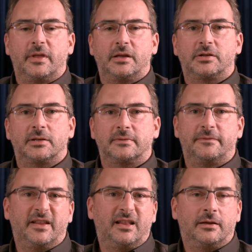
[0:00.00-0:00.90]
they just
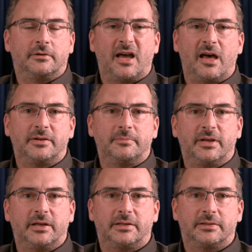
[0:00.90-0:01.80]
fiddle around a
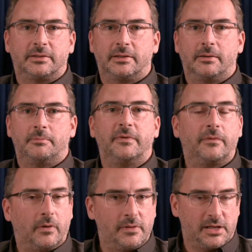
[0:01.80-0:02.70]
bit
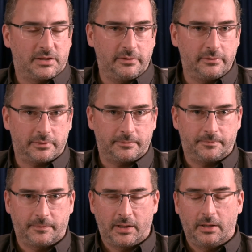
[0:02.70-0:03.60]
before they tune.
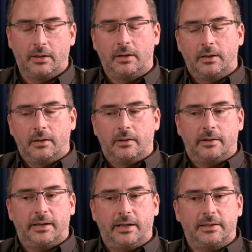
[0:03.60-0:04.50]

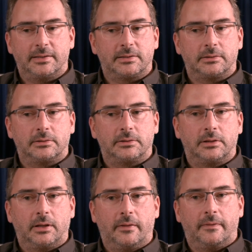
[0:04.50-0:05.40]
And
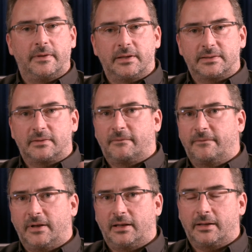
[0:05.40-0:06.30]
this
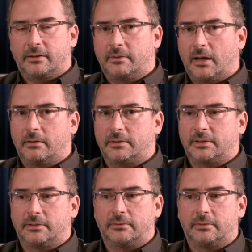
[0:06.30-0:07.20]
fiddling
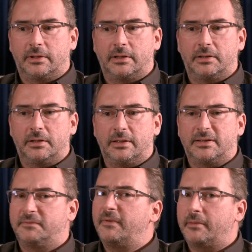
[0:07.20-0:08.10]
around
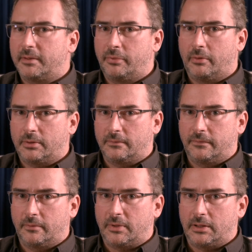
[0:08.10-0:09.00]
is very important
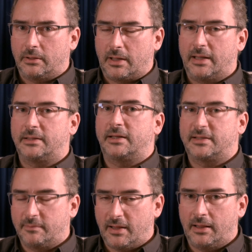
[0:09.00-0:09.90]
for me, and
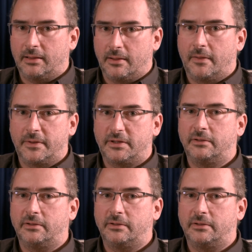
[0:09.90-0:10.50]
as well the